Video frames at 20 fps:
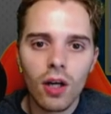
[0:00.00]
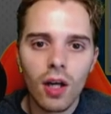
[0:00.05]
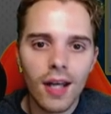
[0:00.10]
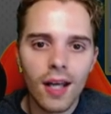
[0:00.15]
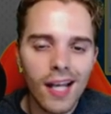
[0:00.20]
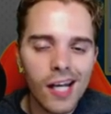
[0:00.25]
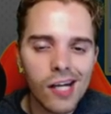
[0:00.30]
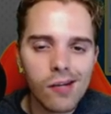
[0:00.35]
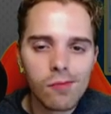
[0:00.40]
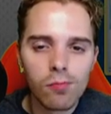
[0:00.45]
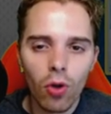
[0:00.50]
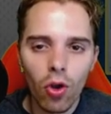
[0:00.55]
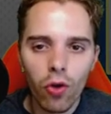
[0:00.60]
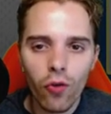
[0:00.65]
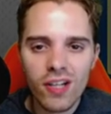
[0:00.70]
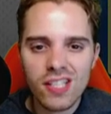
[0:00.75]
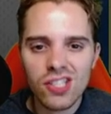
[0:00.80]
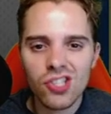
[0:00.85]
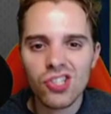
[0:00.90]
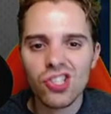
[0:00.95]
Galarian
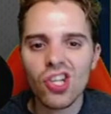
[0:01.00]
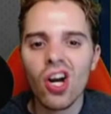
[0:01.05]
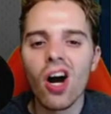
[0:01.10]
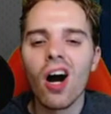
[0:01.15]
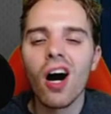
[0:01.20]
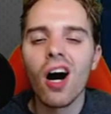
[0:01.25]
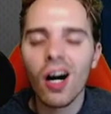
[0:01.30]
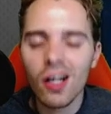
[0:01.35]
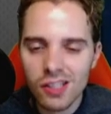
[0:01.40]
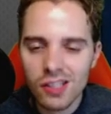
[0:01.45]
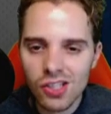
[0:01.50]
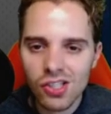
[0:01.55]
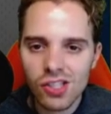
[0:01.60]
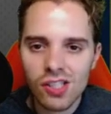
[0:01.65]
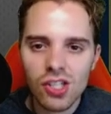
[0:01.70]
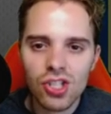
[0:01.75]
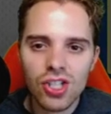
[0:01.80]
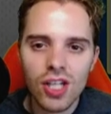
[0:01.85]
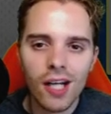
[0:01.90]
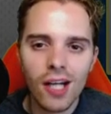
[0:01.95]
Moltres just
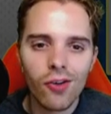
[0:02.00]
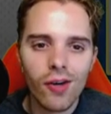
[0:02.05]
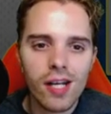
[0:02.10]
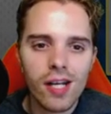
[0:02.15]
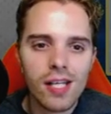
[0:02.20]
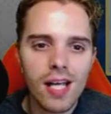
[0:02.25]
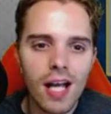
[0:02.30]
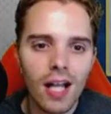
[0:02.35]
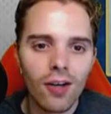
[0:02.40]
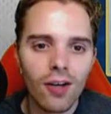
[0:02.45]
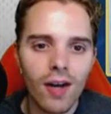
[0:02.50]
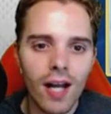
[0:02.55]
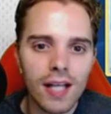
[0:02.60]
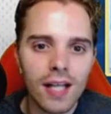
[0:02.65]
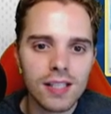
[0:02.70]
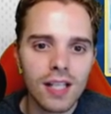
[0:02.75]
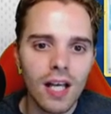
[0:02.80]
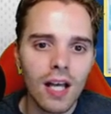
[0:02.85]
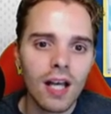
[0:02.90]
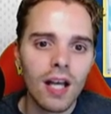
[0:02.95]
hunts Shadow Rider
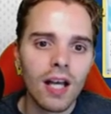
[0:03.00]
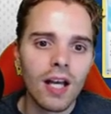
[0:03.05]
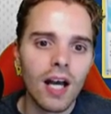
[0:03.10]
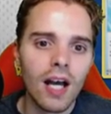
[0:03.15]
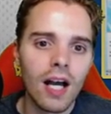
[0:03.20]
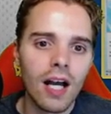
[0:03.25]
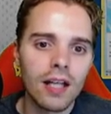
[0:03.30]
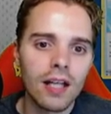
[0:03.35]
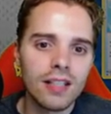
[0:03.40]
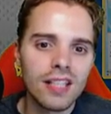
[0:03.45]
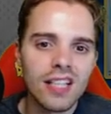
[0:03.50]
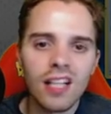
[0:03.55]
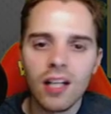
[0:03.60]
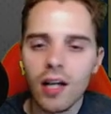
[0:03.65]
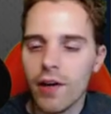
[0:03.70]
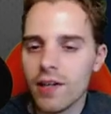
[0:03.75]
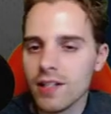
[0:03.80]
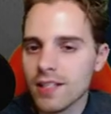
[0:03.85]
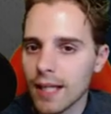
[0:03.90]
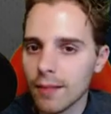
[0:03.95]
Calyrex, uh, the
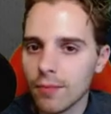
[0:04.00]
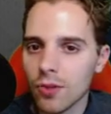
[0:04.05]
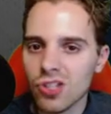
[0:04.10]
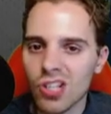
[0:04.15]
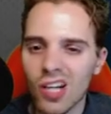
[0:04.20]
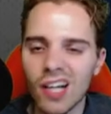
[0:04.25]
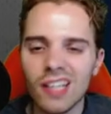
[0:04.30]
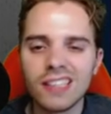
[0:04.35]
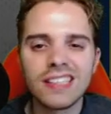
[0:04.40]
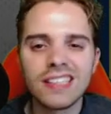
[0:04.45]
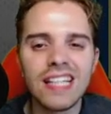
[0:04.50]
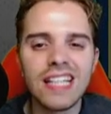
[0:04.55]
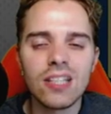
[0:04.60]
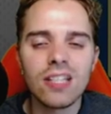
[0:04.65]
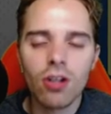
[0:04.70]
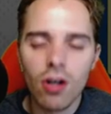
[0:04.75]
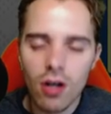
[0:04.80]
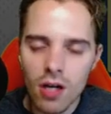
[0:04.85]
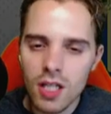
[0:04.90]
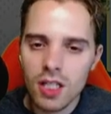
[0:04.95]
Galarian Zapdos hunts
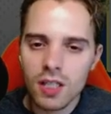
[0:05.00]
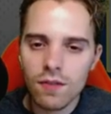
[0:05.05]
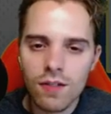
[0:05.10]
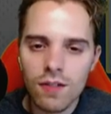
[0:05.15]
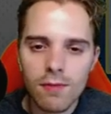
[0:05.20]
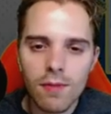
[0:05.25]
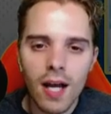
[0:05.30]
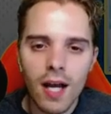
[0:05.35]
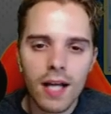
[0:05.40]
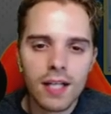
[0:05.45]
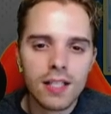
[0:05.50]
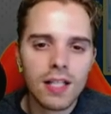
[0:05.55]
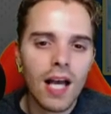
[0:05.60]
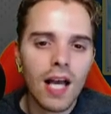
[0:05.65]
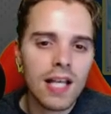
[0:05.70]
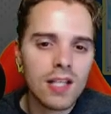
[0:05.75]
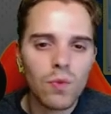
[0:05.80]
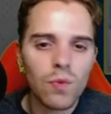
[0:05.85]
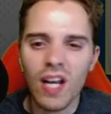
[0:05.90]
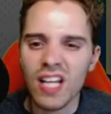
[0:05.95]
Eternatus V-Max,
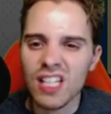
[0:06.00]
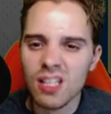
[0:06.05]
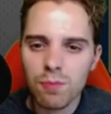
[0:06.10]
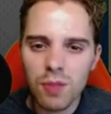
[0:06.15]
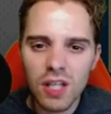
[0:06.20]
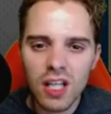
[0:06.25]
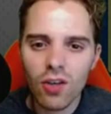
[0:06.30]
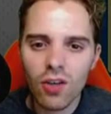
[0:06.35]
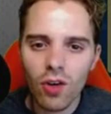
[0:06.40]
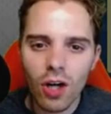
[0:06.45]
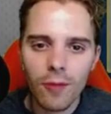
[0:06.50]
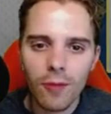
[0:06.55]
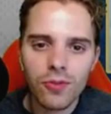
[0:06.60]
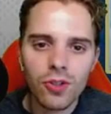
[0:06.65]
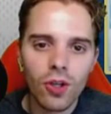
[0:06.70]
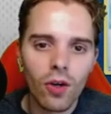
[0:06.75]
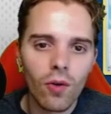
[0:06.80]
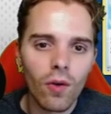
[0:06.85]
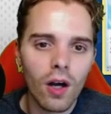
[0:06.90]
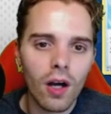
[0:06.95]
as well as Pikarom.
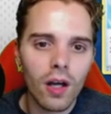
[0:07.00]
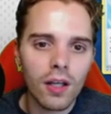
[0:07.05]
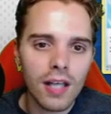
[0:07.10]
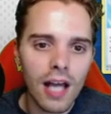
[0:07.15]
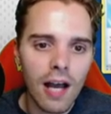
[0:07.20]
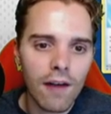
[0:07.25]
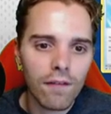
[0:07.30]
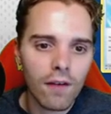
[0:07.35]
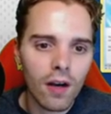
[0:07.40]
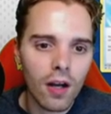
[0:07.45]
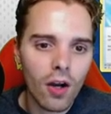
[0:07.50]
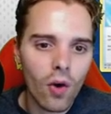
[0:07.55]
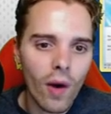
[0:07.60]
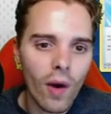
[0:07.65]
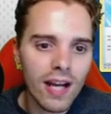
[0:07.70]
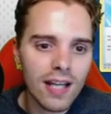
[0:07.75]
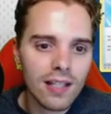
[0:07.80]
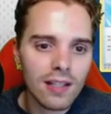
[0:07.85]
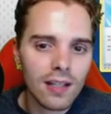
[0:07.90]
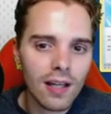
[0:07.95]
So uh, you have
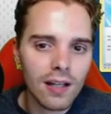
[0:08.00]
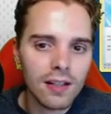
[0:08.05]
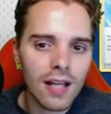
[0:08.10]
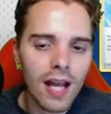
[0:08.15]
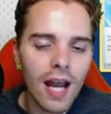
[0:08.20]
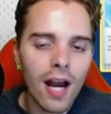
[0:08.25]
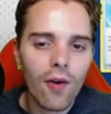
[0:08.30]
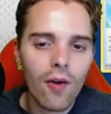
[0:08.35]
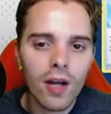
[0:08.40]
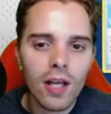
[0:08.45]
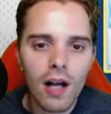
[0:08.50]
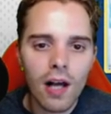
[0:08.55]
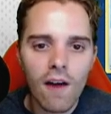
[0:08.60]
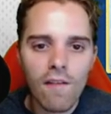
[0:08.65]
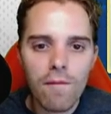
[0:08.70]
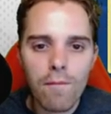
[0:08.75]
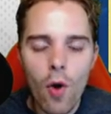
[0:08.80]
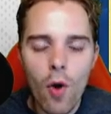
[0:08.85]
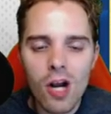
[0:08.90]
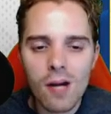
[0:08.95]
quite an array
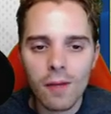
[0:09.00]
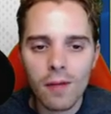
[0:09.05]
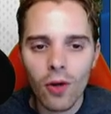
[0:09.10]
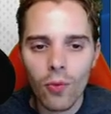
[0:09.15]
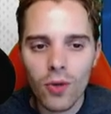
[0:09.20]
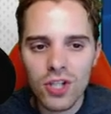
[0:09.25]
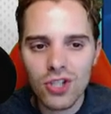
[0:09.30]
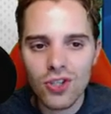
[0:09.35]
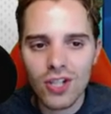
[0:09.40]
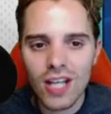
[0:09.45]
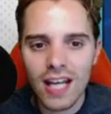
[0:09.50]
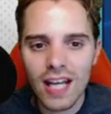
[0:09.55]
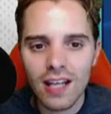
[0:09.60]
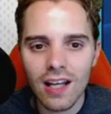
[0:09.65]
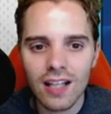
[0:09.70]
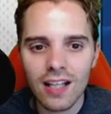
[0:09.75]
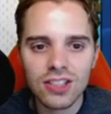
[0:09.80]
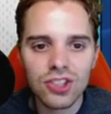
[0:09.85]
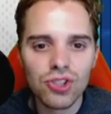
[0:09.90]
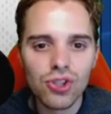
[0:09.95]
of Pokemon which you can
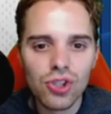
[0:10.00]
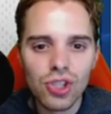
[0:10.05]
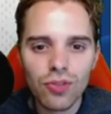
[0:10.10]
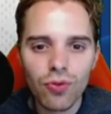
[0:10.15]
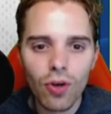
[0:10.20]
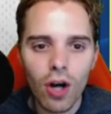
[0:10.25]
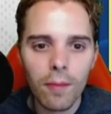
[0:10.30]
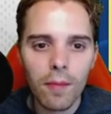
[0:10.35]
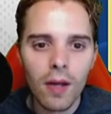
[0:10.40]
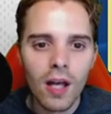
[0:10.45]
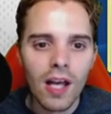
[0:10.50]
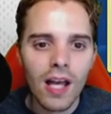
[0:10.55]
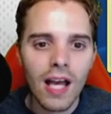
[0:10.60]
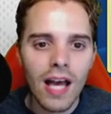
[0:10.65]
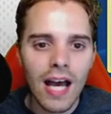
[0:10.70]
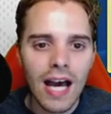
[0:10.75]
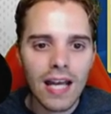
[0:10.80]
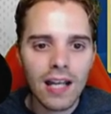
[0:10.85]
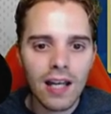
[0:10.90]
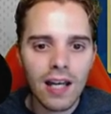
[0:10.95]
uh, choose from
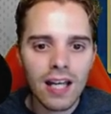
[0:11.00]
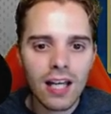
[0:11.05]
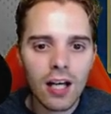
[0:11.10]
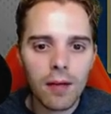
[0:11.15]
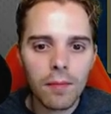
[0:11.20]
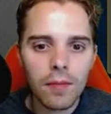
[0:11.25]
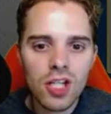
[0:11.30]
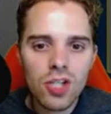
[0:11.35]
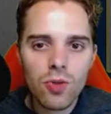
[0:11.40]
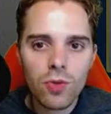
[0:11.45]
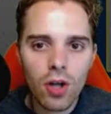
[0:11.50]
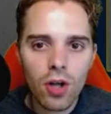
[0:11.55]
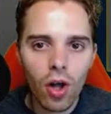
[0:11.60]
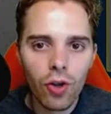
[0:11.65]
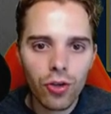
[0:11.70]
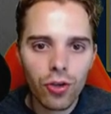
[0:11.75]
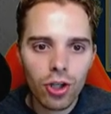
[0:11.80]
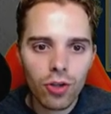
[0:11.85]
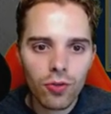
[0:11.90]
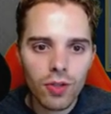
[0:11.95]
and uh, in combination with
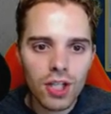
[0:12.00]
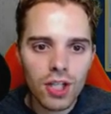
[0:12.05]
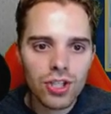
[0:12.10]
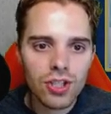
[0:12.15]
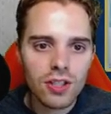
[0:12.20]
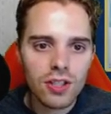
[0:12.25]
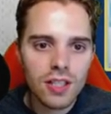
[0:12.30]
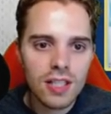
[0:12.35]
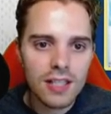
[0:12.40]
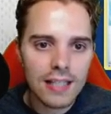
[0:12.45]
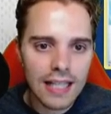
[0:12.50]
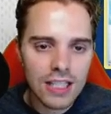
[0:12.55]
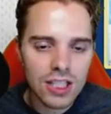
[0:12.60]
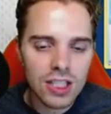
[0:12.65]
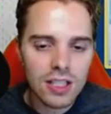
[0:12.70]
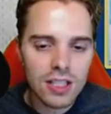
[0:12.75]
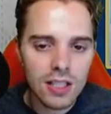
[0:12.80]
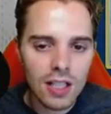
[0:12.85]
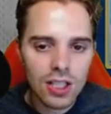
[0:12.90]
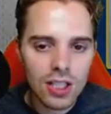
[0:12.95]
Altered Creation, these
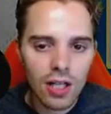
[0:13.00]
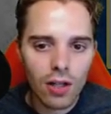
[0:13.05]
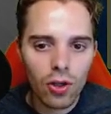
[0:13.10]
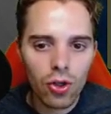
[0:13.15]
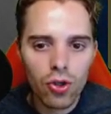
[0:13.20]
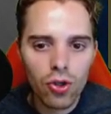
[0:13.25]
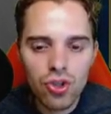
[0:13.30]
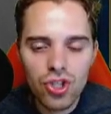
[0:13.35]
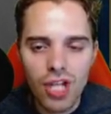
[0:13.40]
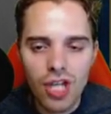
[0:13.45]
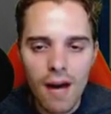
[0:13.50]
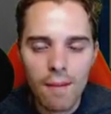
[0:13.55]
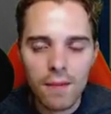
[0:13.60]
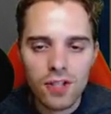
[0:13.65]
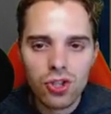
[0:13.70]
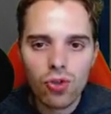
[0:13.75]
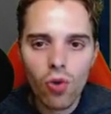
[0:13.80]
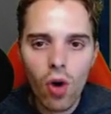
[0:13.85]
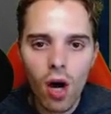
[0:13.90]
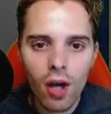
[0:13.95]
actually dish out huge
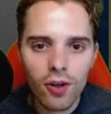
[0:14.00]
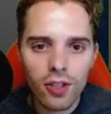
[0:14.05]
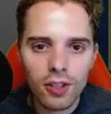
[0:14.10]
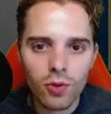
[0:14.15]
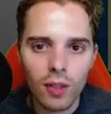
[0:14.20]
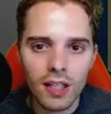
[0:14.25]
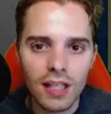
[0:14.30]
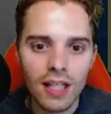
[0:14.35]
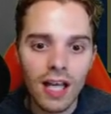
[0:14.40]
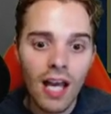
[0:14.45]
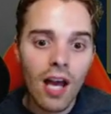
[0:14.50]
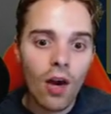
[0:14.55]
damage, 220.